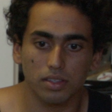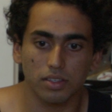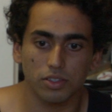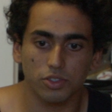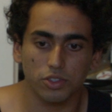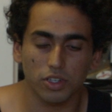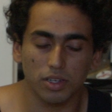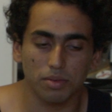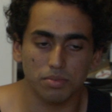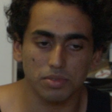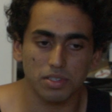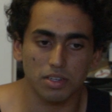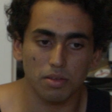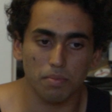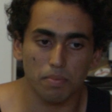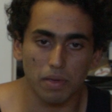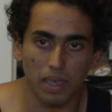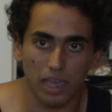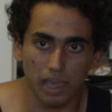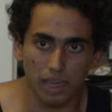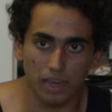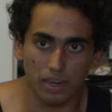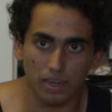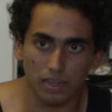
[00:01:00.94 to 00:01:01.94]
the drums in a
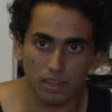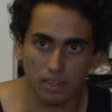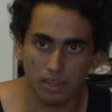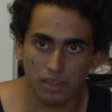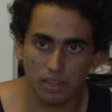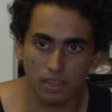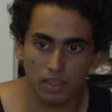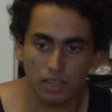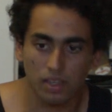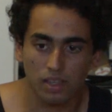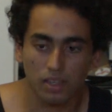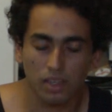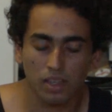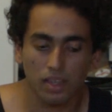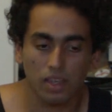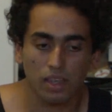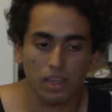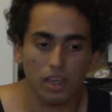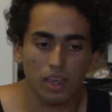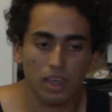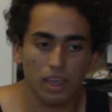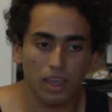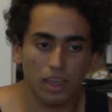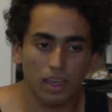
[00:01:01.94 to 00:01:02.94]
band,
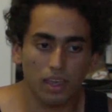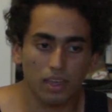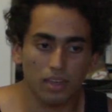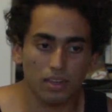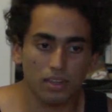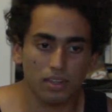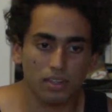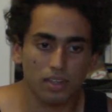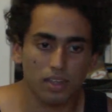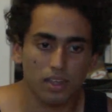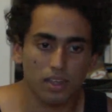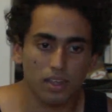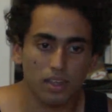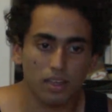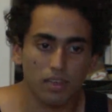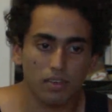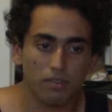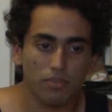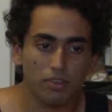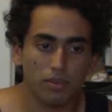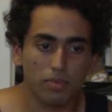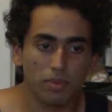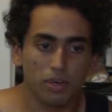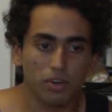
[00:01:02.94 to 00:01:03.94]
and
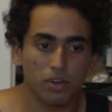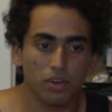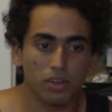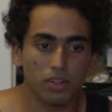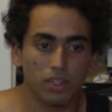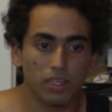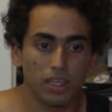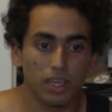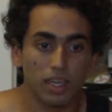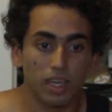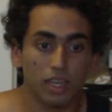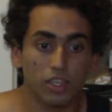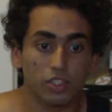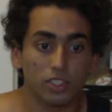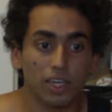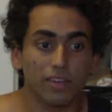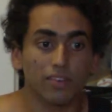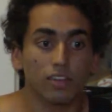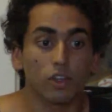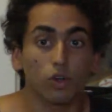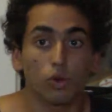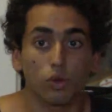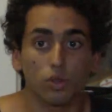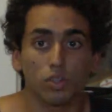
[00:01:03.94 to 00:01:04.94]
from an early age I had
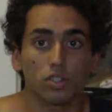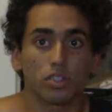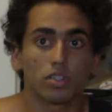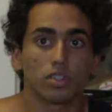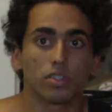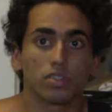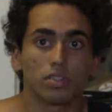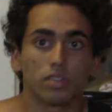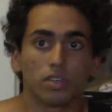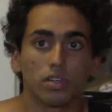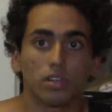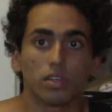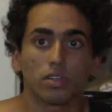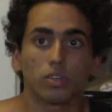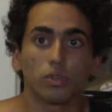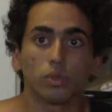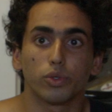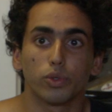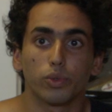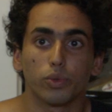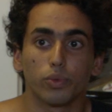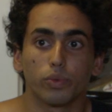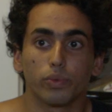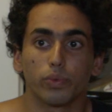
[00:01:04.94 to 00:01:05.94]
an older sister
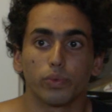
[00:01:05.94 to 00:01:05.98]
who